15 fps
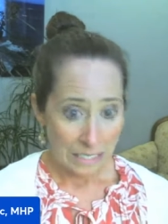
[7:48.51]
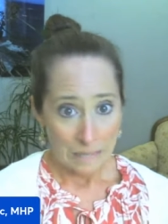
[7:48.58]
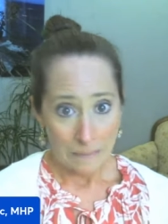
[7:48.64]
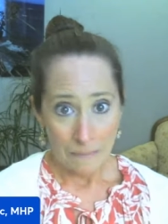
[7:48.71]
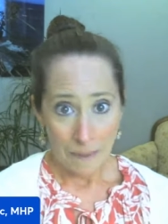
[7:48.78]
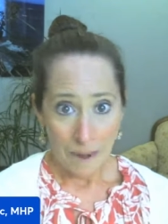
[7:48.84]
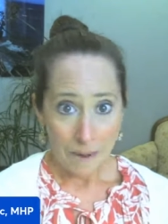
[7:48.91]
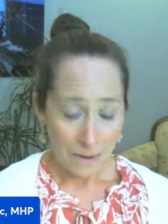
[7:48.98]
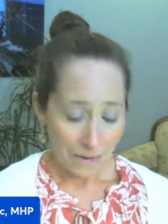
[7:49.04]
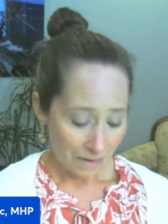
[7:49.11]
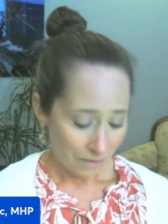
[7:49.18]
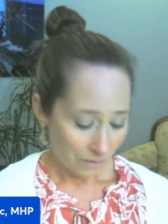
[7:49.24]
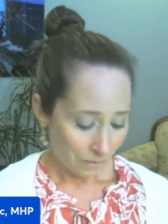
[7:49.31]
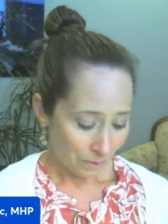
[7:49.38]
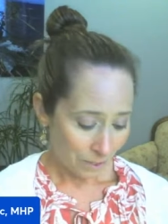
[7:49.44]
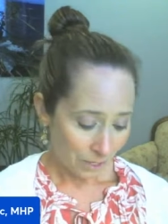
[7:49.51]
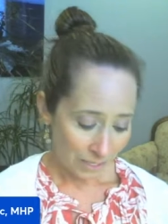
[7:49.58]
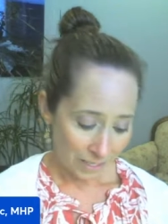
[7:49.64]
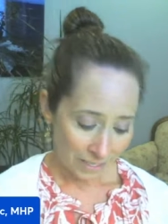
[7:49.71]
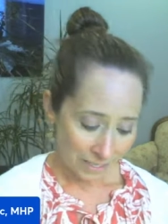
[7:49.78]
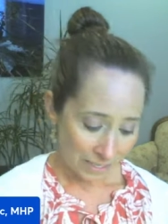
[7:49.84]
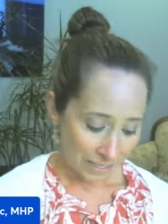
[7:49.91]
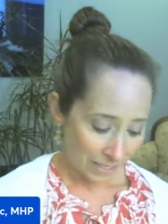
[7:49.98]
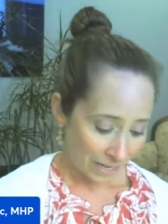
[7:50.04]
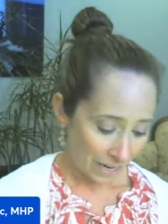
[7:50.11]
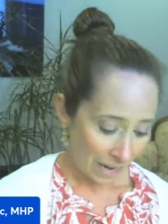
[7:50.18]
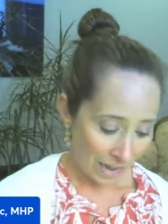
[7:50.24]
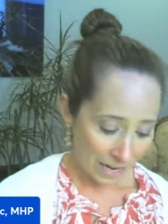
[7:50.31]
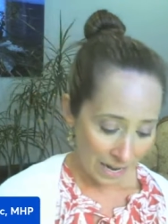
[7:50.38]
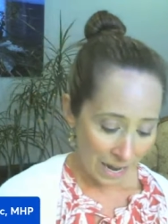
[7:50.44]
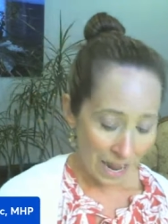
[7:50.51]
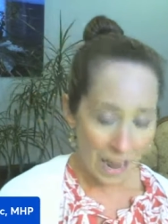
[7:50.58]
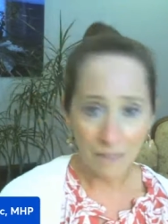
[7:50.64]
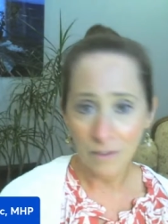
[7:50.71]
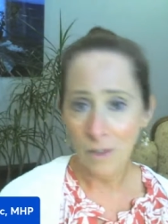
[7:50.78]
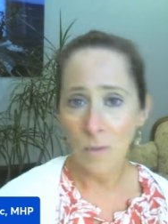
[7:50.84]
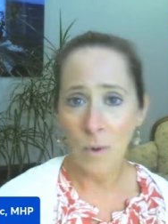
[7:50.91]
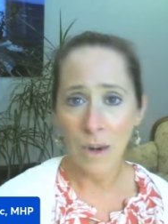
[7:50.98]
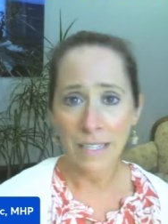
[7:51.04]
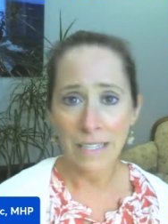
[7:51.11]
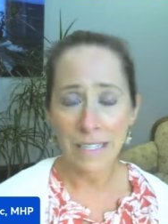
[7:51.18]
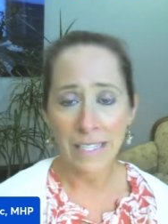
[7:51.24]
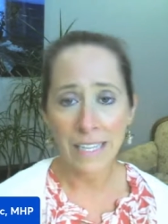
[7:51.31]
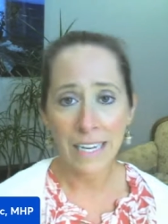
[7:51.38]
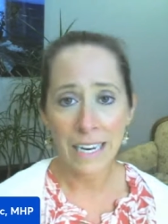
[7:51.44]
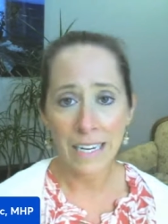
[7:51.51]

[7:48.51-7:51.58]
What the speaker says: Maybe. We'll just kind of have to wait and see.